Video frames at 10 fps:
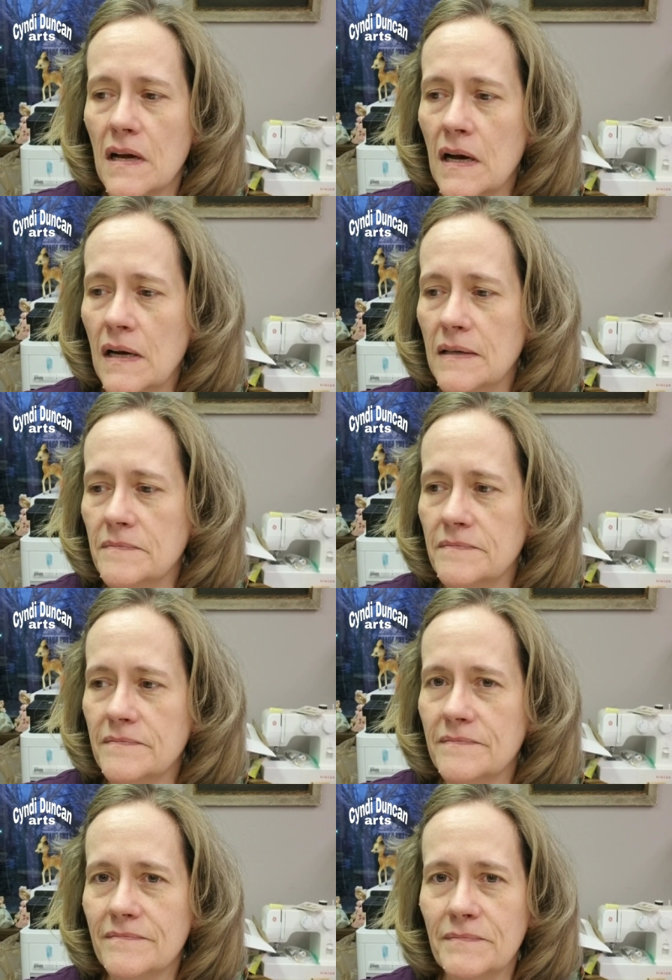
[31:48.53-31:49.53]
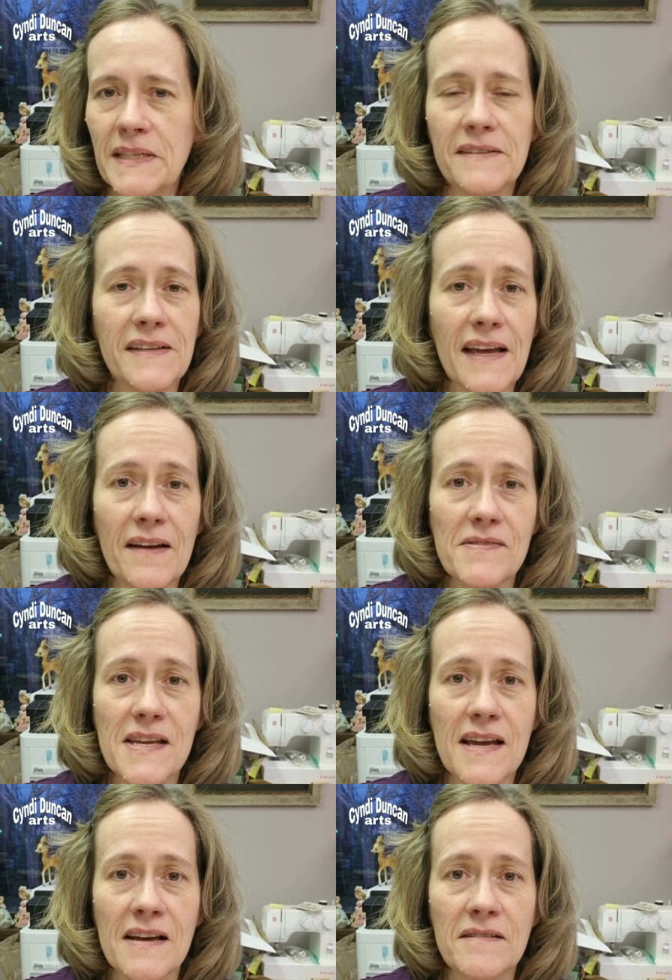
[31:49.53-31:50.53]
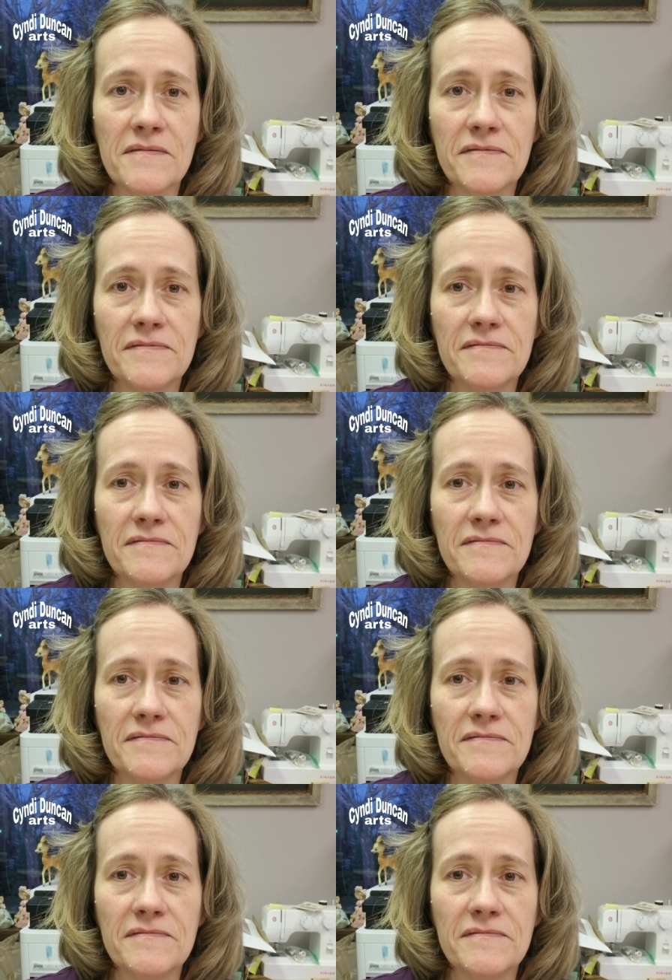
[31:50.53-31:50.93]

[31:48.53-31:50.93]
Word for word: Um, because I have to have